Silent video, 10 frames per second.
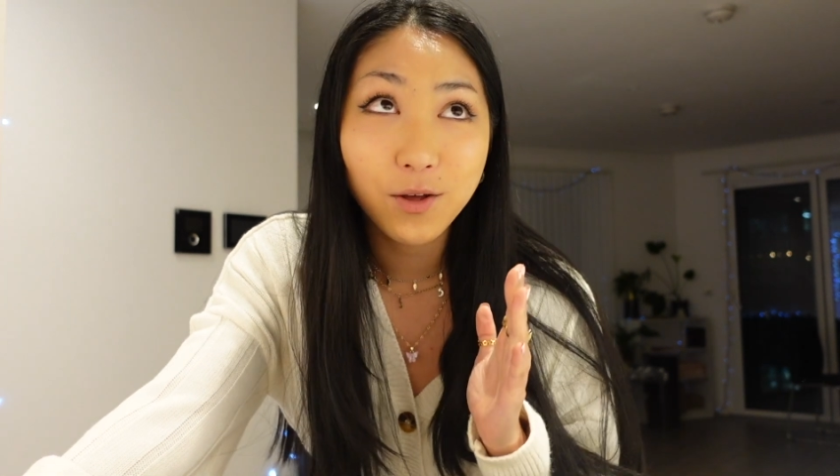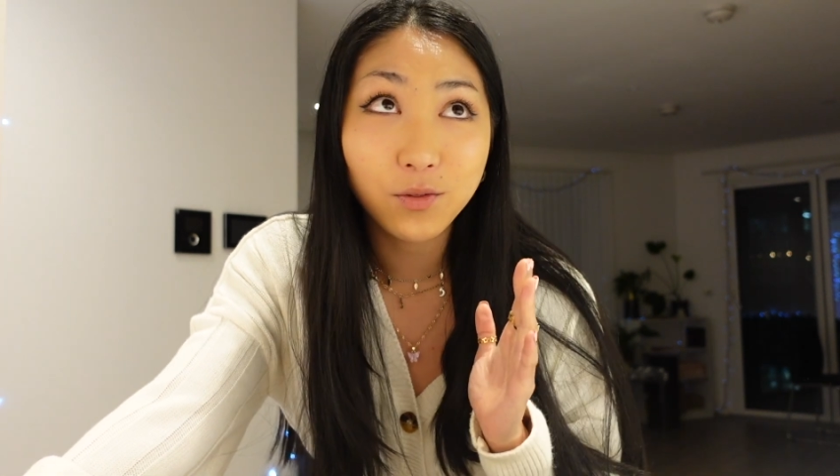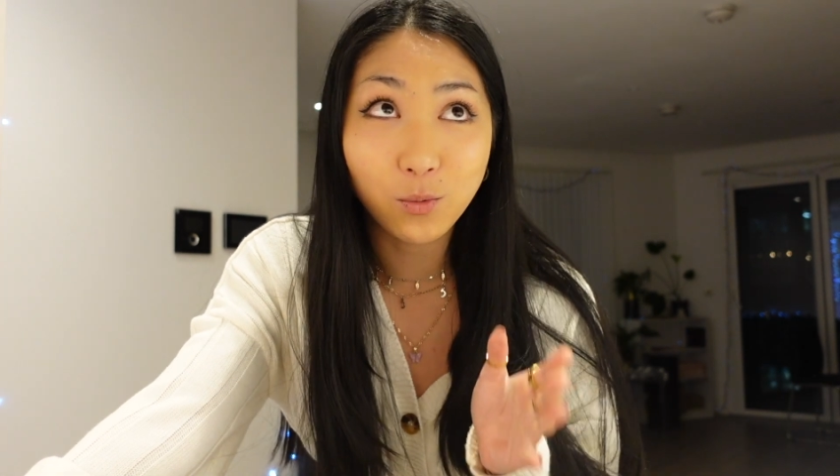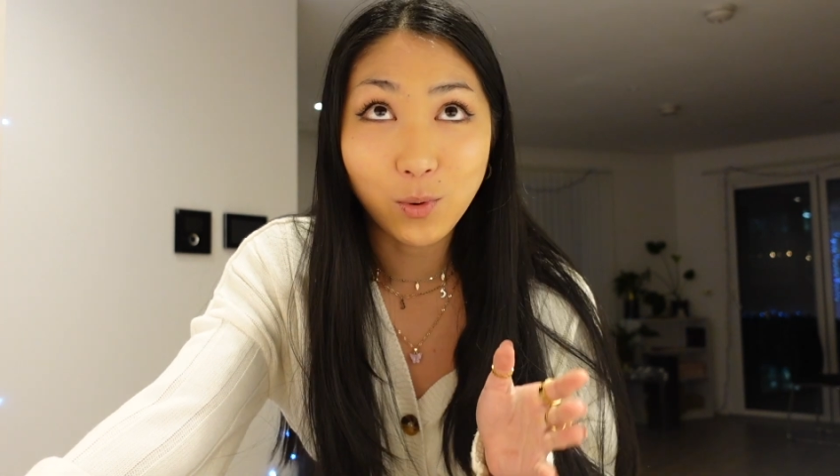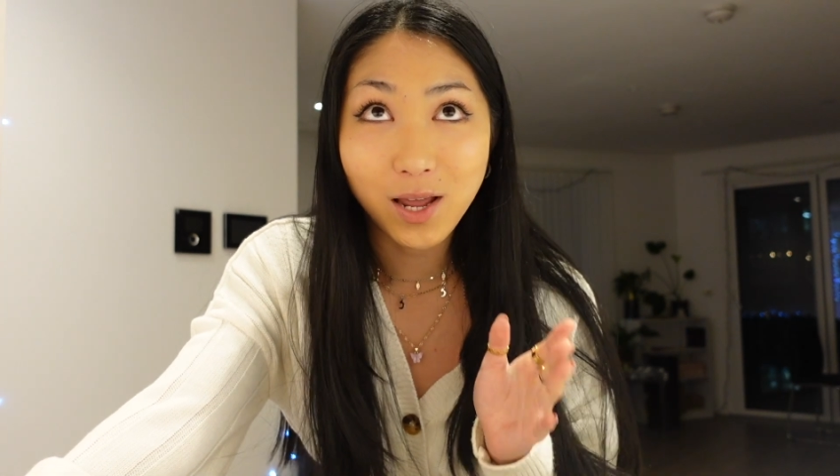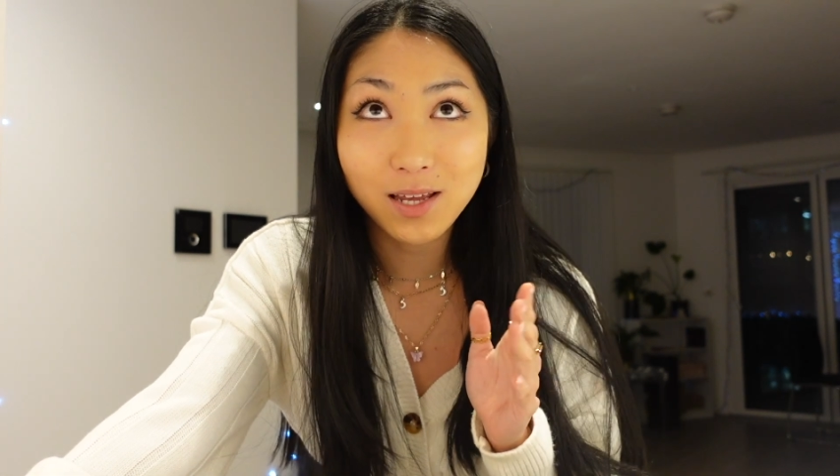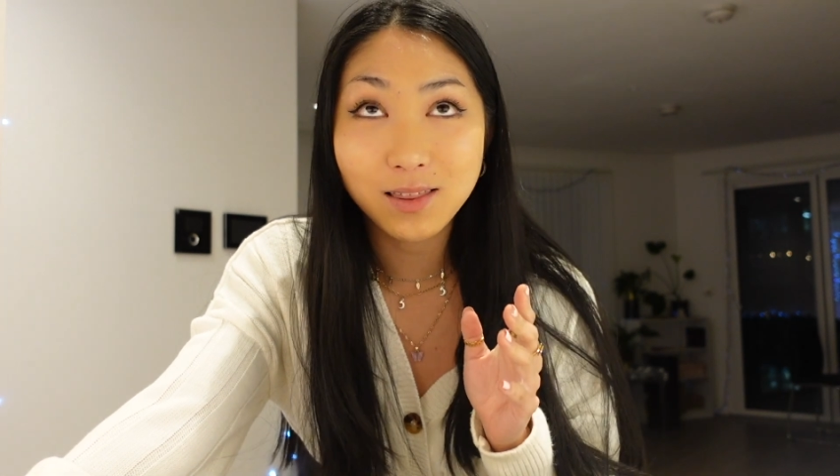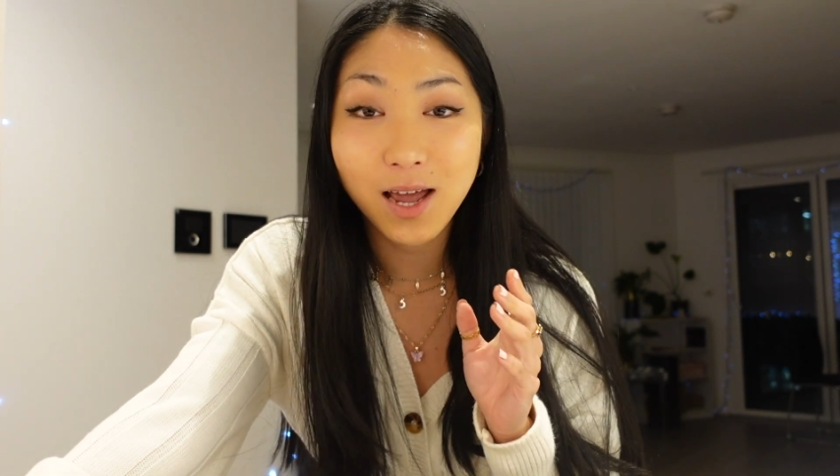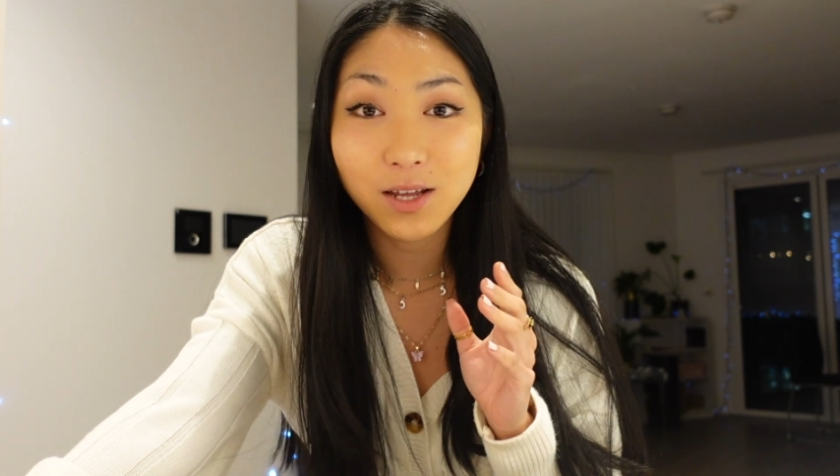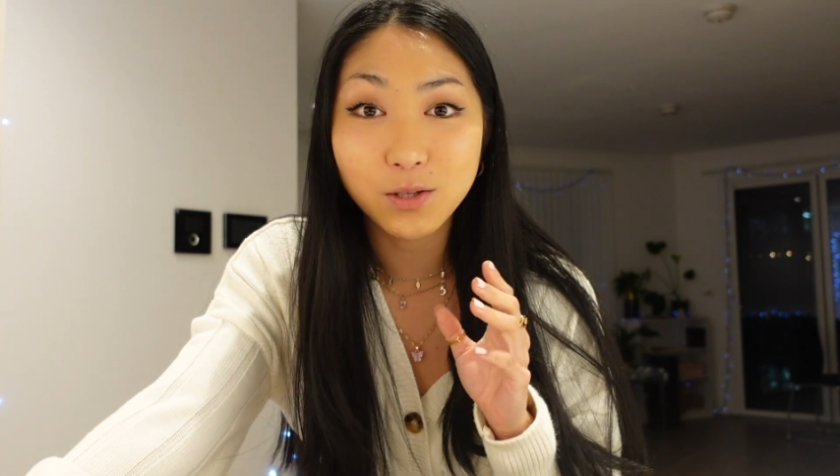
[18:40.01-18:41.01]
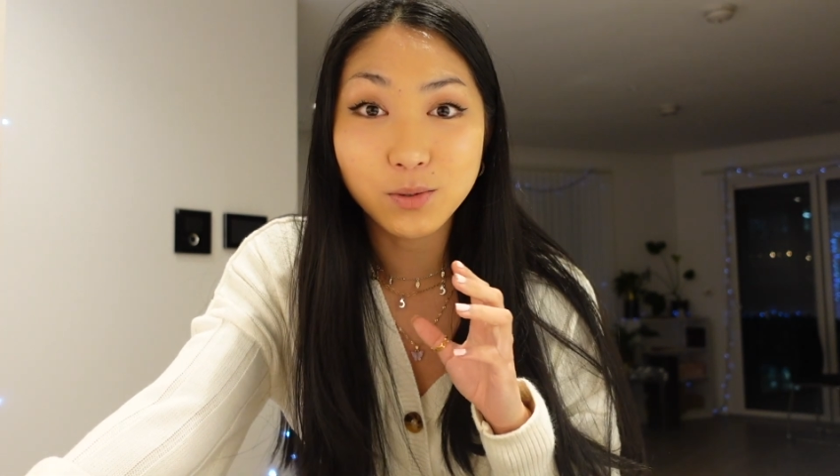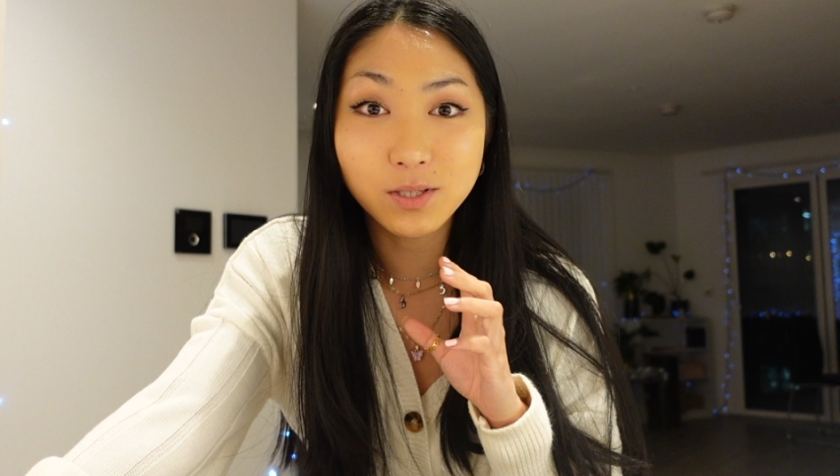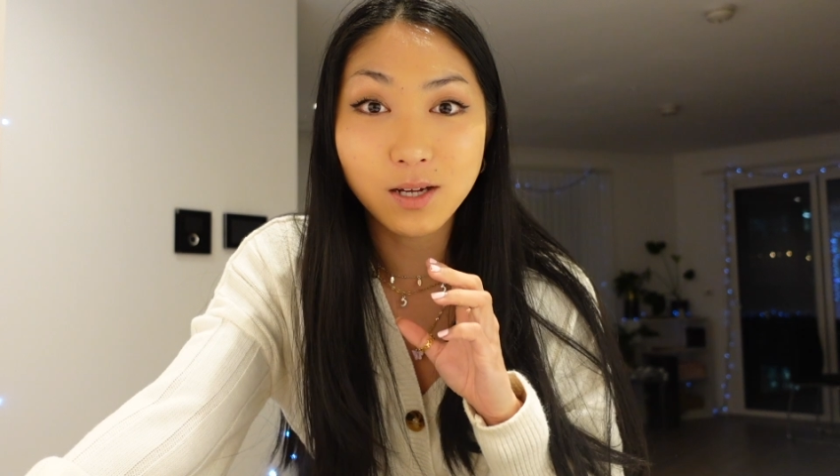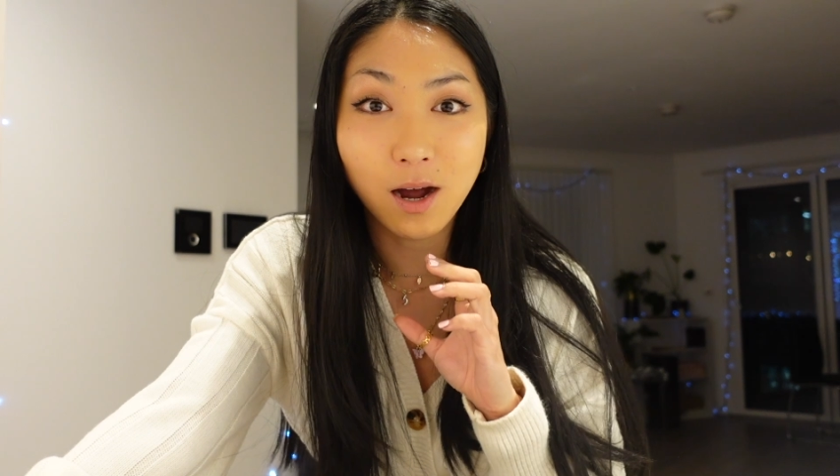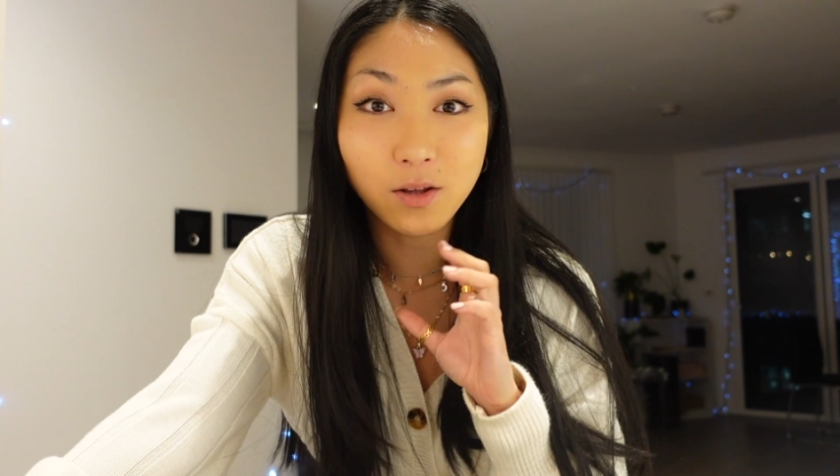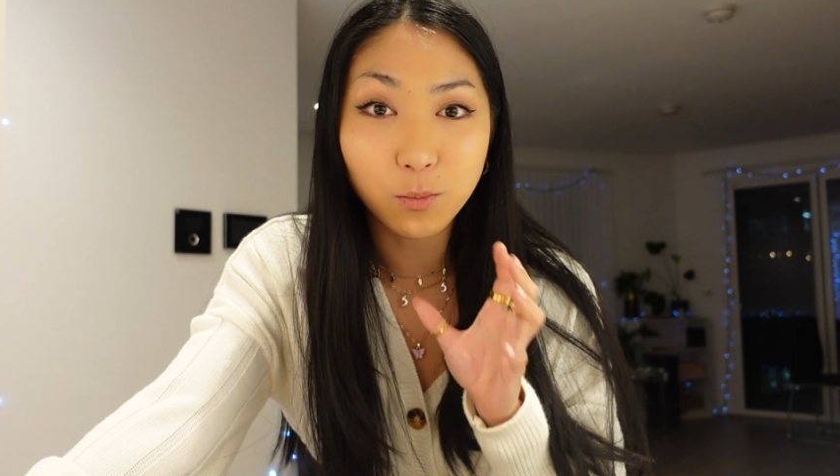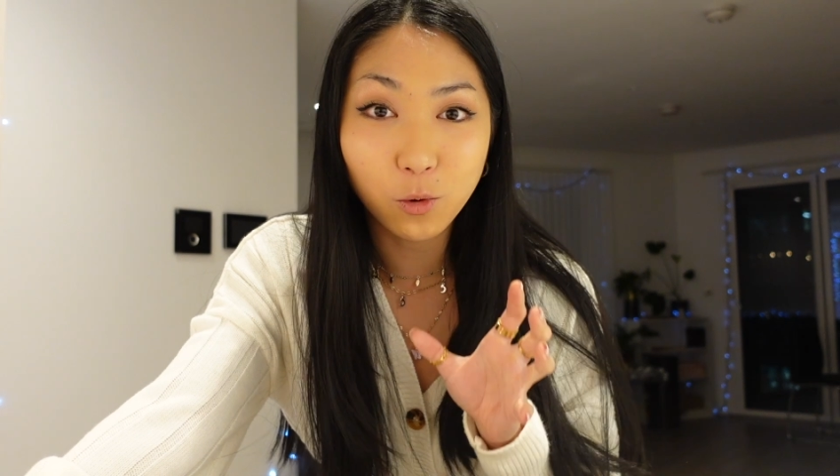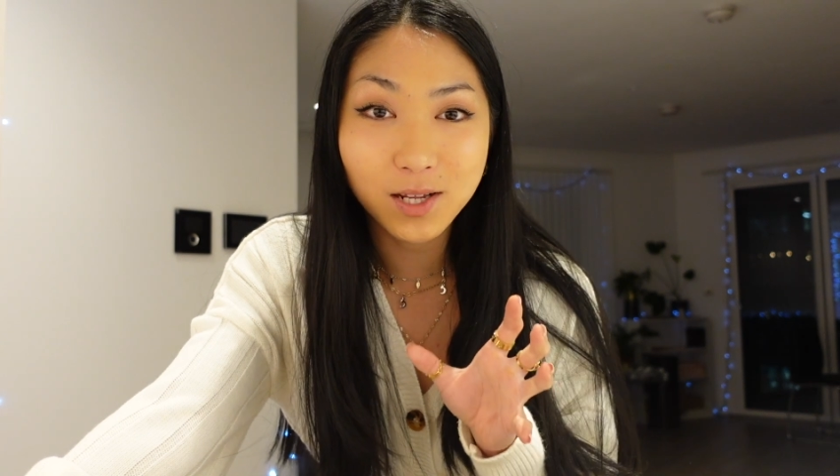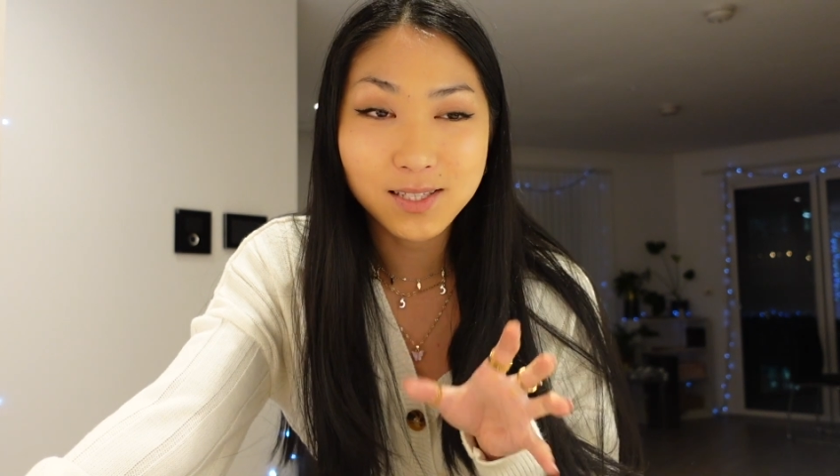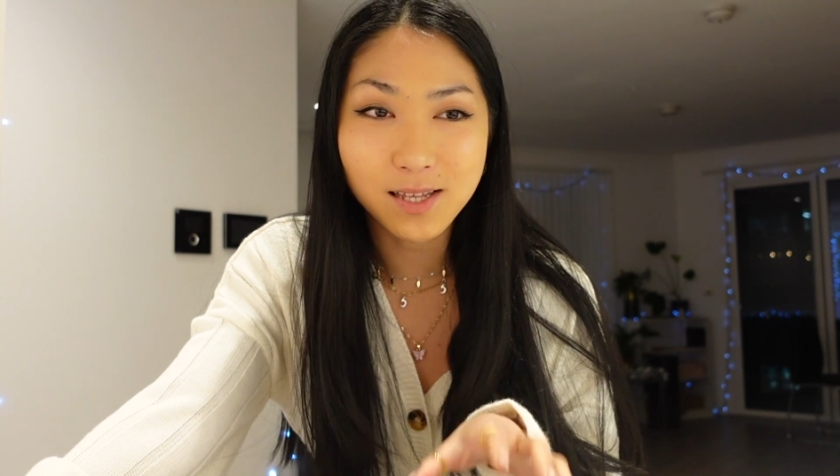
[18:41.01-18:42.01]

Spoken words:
the way that you start your mornings